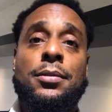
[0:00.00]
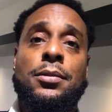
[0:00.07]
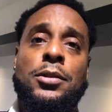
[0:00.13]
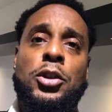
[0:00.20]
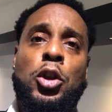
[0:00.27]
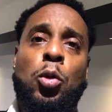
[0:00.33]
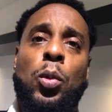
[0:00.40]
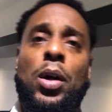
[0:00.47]

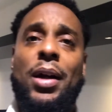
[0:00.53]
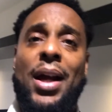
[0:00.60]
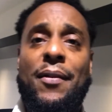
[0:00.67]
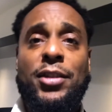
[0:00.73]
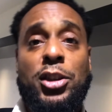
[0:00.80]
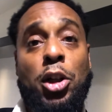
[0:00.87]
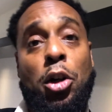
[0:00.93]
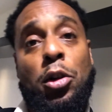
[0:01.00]
you will have
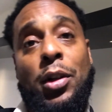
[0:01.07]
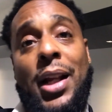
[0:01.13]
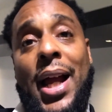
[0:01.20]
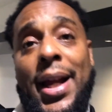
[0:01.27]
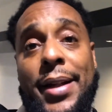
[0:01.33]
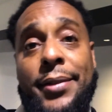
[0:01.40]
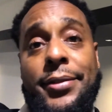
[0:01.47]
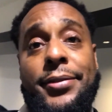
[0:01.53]
eternal
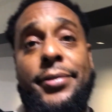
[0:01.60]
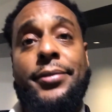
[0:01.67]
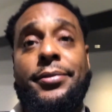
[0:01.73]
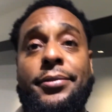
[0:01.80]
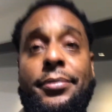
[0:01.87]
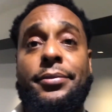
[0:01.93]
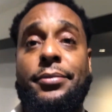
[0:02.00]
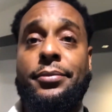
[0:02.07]
life.
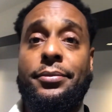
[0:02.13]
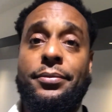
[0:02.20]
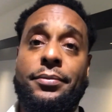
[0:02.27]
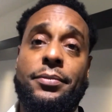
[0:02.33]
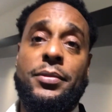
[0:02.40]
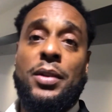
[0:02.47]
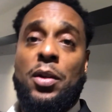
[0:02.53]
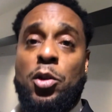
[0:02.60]

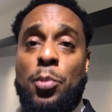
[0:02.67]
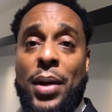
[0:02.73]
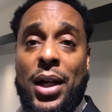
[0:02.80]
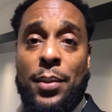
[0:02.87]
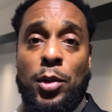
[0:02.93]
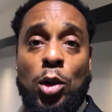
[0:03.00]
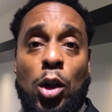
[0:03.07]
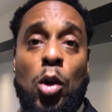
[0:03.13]
You make him
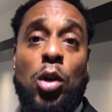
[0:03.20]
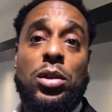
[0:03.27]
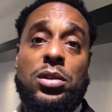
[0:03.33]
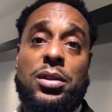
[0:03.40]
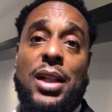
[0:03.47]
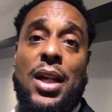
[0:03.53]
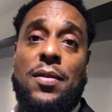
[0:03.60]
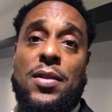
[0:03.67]
your Lord and
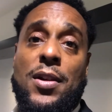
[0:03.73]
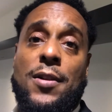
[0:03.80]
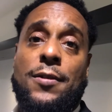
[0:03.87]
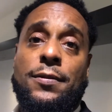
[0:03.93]
Savior.